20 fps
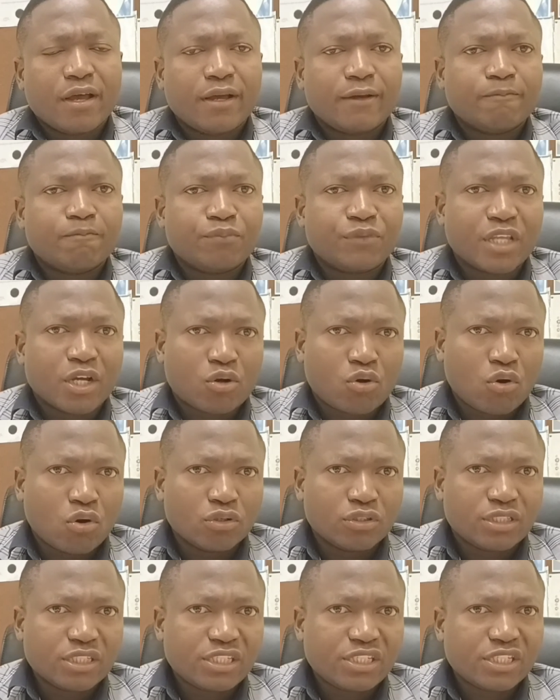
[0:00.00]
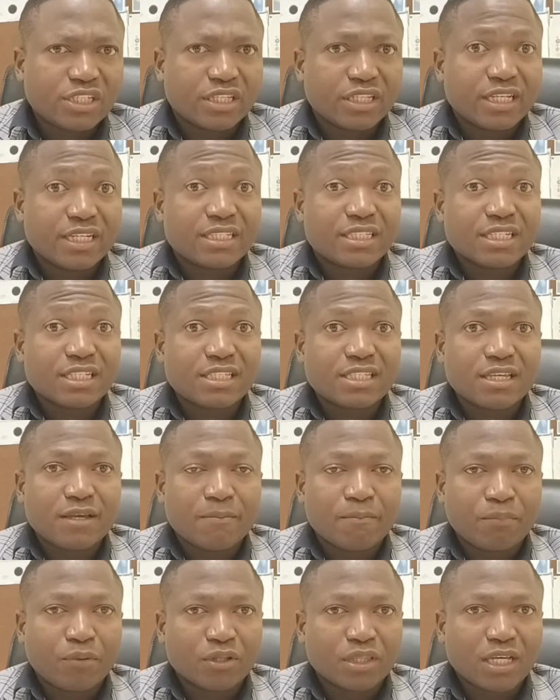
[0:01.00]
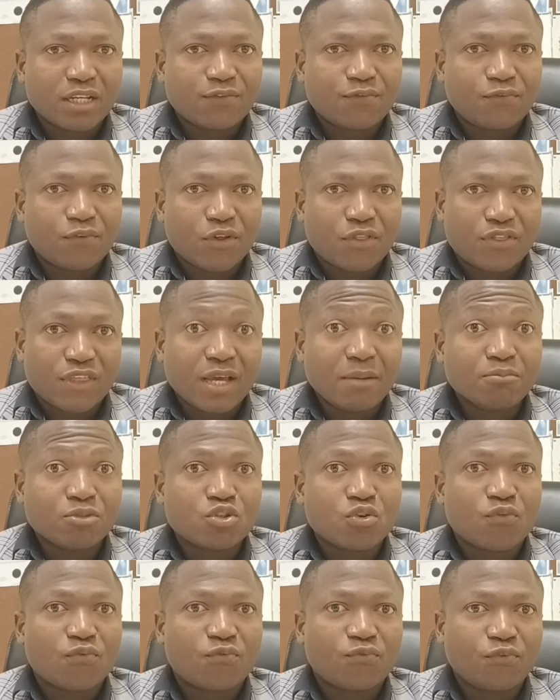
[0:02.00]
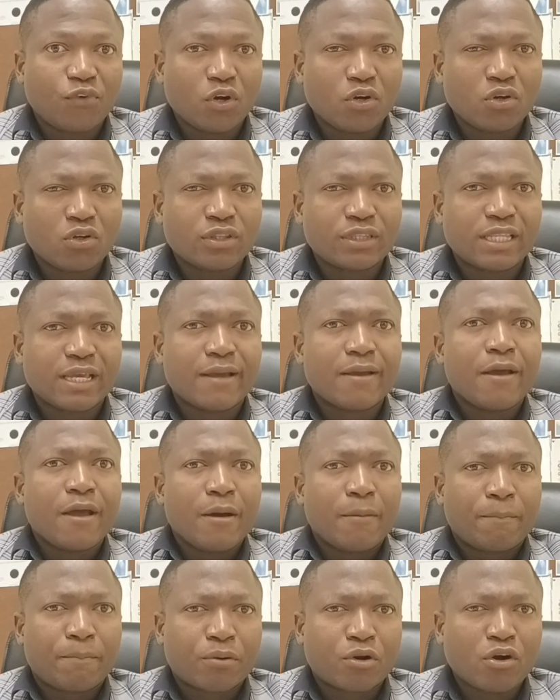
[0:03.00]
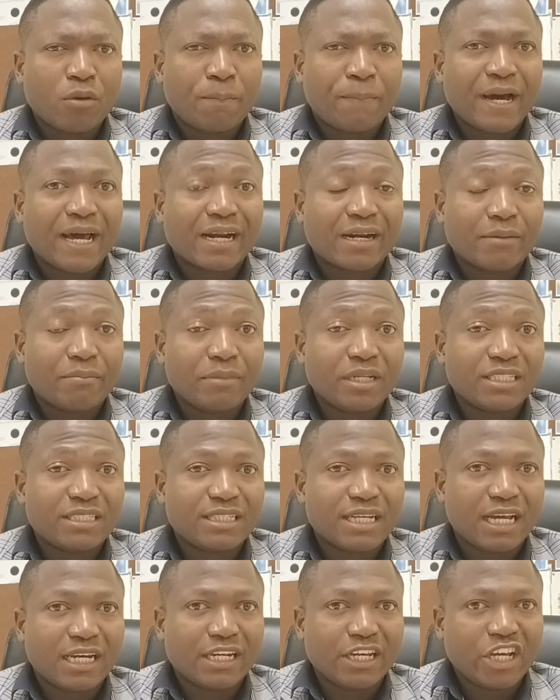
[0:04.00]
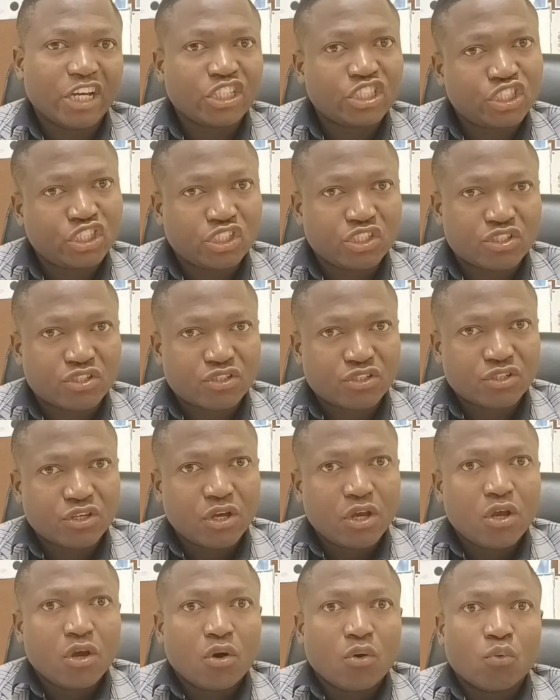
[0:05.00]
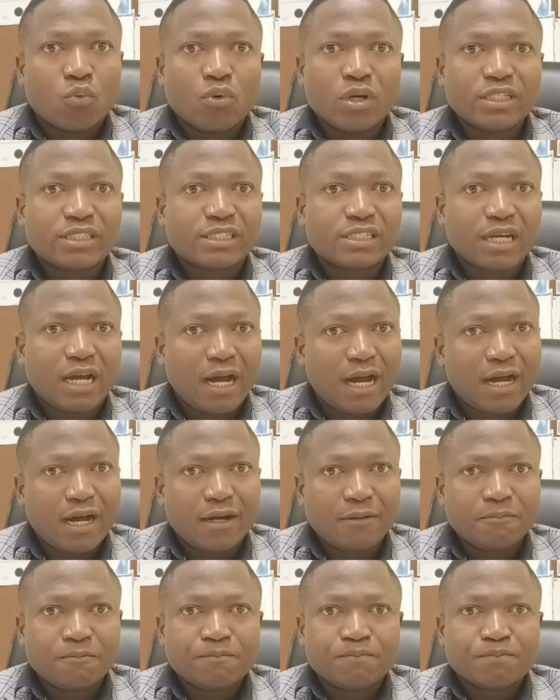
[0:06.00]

the condition, it is important for them to follow the proper remedial actions, which are